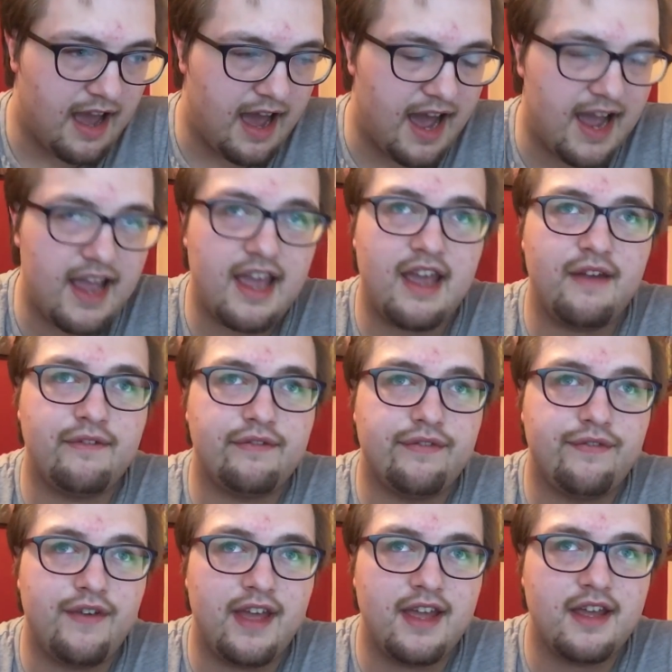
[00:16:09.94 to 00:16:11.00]
I
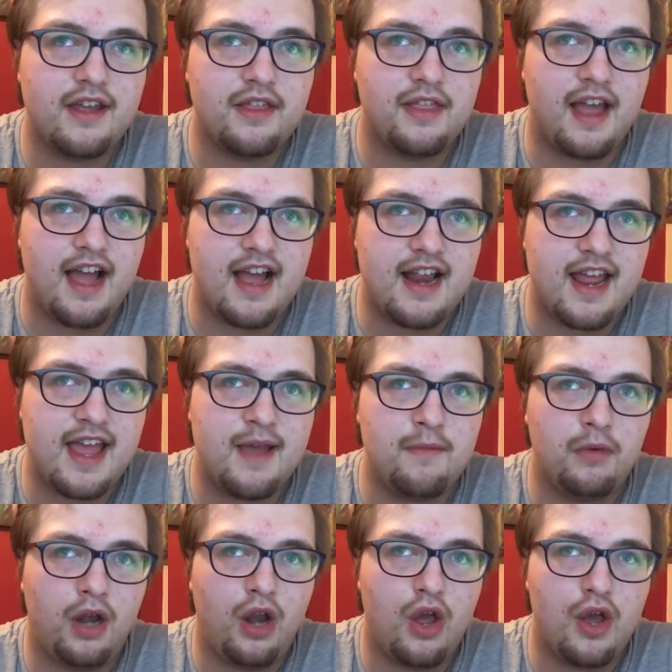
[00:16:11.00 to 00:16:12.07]
think that
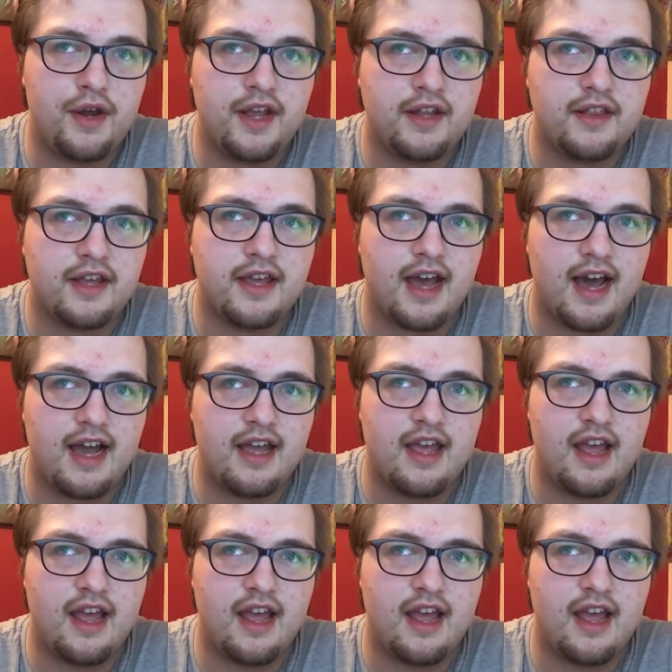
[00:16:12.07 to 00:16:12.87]
him learning the guy,